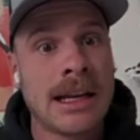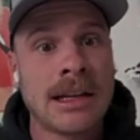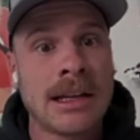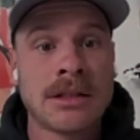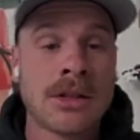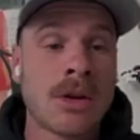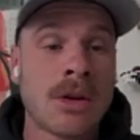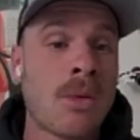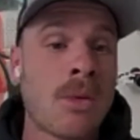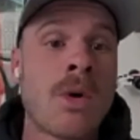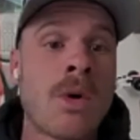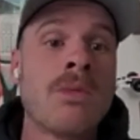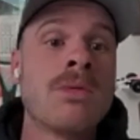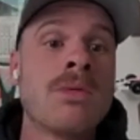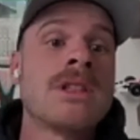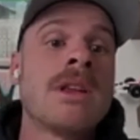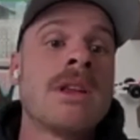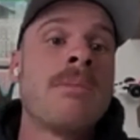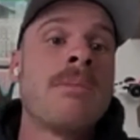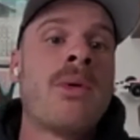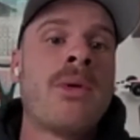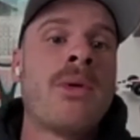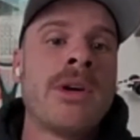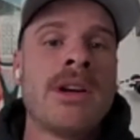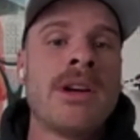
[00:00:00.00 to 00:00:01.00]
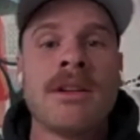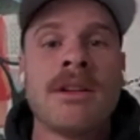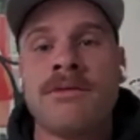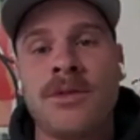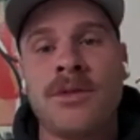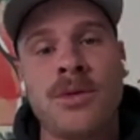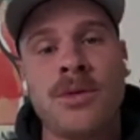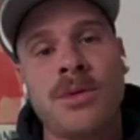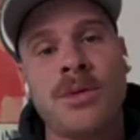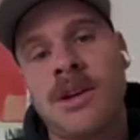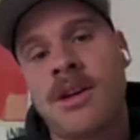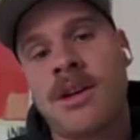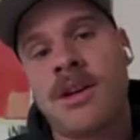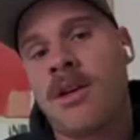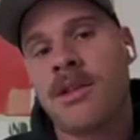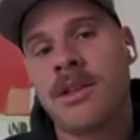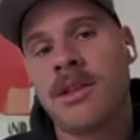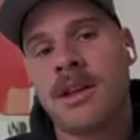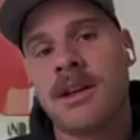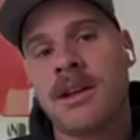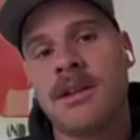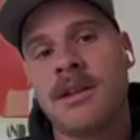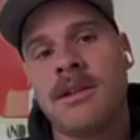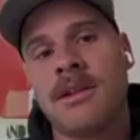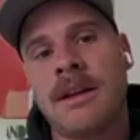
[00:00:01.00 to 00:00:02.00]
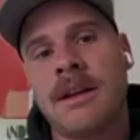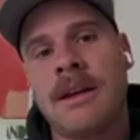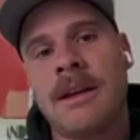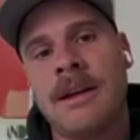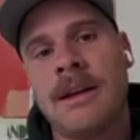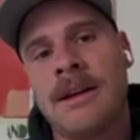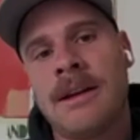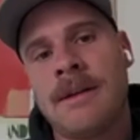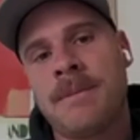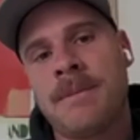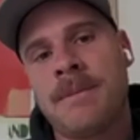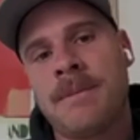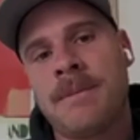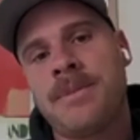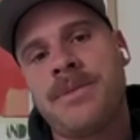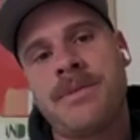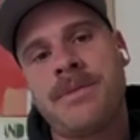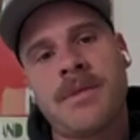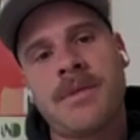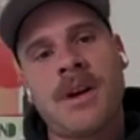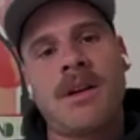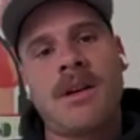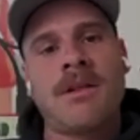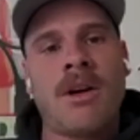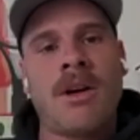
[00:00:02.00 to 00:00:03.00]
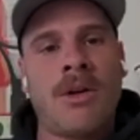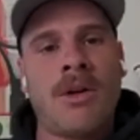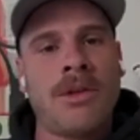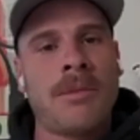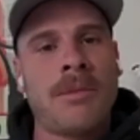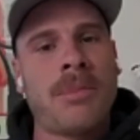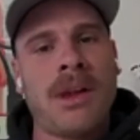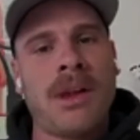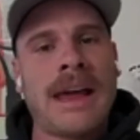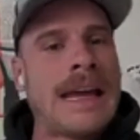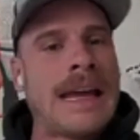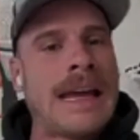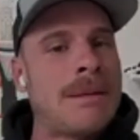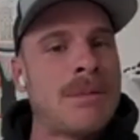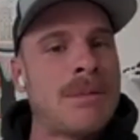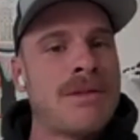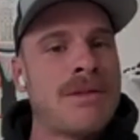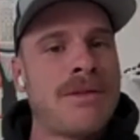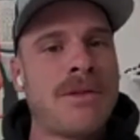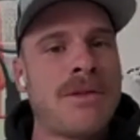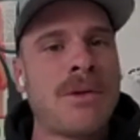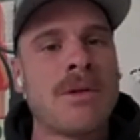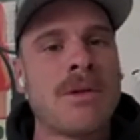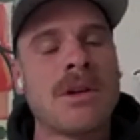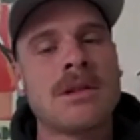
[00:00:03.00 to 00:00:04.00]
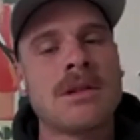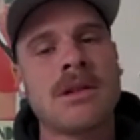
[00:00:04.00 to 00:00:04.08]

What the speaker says: And so what was the point of doing all the playing before?